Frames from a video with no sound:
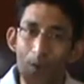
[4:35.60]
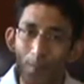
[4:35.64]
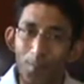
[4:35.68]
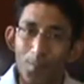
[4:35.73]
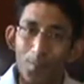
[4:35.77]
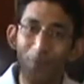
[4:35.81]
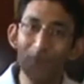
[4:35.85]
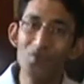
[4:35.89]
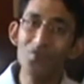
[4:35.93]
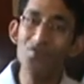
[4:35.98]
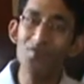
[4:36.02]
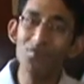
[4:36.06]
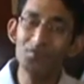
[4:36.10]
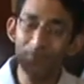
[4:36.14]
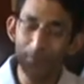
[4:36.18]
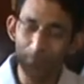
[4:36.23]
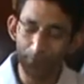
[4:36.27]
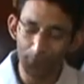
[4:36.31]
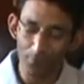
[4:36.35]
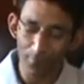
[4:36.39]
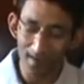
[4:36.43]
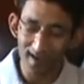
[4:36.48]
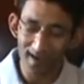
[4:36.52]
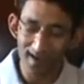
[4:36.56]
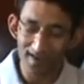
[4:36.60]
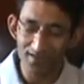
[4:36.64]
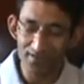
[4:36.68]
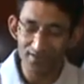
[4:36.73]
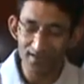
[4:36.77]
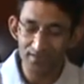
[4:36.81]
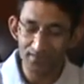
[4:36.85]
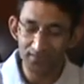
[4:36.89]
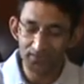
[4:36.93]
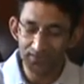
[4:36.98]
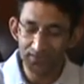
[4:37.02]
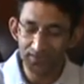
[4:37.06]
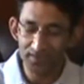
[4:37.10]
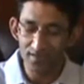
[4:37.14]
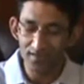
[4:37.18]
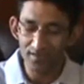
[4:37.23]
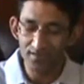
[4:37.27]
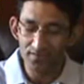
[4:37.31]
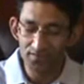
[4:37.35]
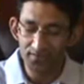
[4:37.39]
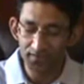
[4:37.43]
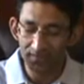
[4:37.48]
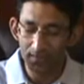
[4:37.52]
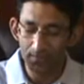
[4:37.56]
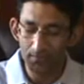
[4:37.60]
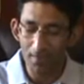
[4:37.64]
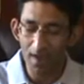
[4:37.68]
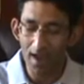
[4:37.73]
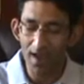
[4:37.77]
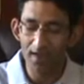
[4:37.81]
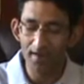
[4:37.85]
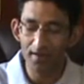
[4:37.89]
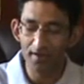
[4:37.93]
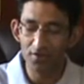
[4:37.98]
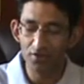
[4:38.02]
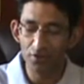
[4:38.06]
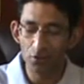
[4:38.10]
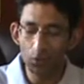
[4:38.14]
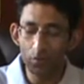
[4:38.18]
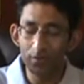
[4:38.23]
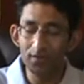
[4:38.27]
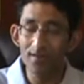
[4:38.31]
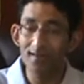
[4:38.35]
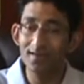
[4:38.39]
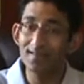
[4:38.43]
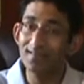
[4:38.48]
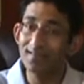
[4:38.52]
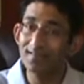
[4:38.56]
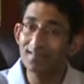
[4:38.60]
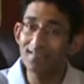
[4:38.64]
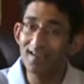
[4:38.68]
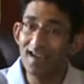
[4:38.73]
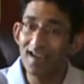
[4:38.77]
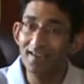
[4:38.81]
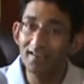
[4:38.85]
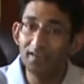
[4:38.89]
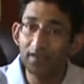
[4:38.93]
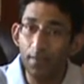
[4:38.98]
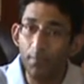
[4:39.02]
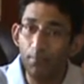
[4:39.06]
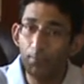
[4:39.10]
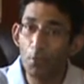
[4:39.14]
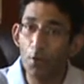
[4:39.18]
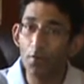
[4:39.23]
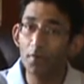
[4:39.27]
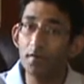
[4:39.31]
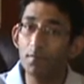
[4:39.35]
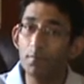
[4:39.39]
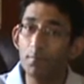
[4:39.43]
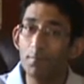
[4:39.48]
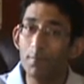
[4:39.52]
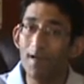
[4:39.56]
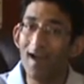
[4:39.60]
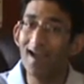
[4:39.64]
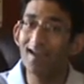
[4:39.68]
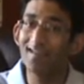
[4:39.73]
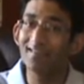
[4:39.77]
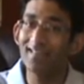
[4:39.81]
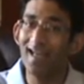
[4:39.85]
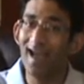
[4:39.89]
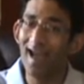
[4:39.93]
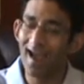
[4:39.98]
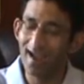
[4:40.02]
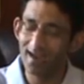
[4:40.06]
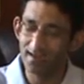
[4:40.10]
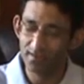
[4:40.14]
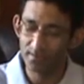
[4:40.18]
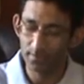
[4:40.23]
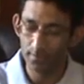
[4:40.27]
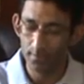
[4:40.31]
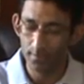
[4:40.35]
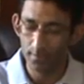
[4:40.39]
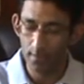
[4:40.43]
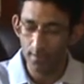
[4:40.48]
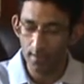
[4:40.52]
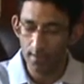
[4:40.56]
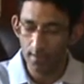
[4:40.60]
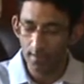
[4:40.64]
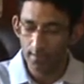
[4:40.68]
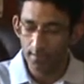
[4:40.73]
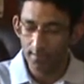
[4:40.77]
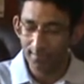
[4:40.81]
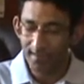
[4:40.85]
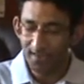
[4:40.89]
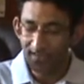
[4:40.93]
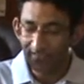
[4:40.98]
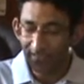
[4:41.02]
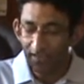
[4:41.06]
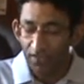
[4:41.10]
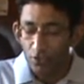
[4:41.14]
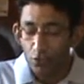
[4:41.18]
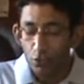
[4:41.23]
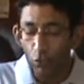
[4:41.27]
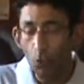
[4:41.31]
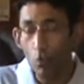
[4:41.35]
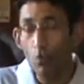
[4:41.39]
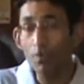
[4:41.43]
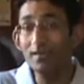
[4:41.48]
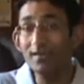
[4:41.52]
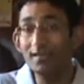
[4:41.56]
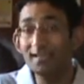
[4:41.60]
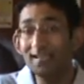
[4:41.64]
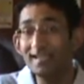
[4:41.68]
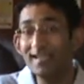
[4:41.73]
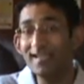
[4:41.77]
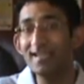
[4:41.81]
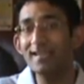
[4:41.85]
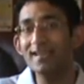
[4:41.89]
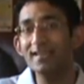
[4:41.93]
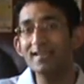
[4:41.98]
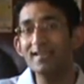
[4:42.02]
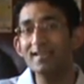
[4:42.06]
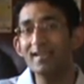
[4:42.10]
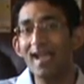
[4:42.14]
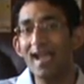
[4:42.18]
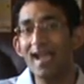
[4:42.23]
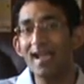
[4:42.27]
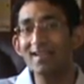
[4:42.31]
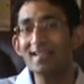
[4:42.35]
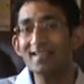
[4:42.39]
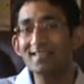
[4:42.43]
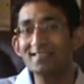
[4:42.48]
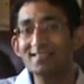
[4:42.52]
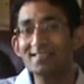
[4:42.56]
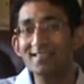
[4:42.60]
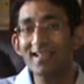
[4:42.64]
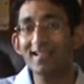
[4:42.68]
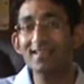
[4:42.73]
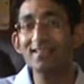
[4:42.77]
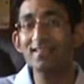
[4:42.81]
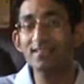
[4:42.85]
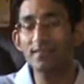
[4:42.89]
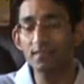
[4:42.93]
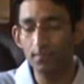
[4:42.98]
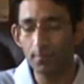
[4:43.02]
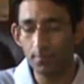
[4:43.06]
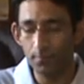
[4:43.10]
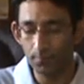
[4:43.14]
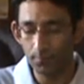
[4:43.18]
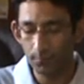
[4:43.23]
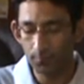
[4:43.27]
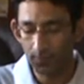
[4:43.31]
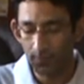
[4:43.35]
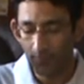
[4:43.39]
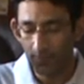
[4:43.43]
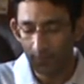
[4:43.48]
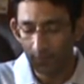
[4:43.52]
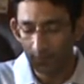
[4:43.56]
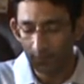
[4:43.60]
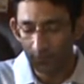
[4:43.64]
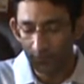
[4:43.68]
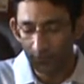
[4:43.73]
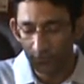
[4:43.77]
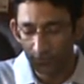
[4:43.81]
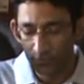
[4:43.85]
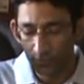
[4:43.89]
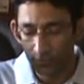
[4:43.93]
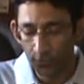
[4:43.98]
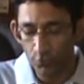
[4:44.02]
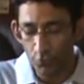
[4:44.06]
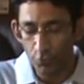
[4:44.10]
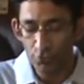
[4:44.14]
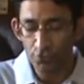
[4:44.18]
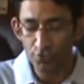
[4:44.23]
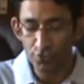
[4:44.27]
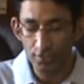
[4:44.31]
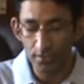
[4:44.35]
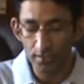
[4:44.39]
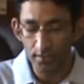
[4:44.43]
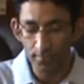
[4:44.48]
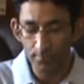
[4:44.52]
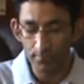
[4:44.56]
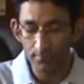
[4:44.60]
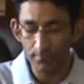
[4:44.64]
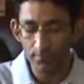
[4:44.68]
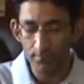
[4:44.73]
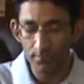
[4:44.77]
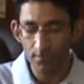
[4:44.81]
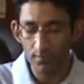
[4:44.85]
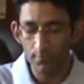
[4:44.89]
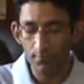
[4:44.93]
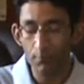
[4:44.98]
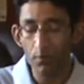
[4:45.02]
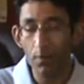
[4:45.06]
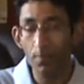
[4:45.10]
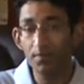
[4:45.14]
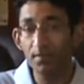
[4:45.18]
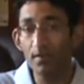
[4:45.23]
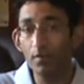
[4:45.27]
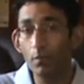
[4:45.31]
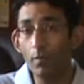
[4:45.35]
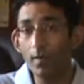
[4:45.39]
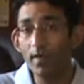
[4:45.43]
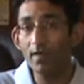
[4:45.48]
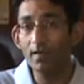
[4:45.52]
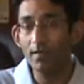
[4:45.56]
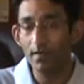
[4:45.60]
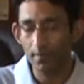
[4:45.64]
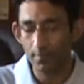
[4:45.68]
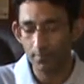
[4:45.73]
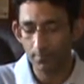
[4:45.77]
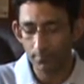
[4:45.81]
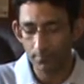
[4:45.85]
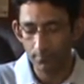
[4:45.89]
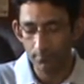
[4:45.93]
Most of the brands and retailers in the market don't understand an important fact that they don't need an extensive solution from their vendor.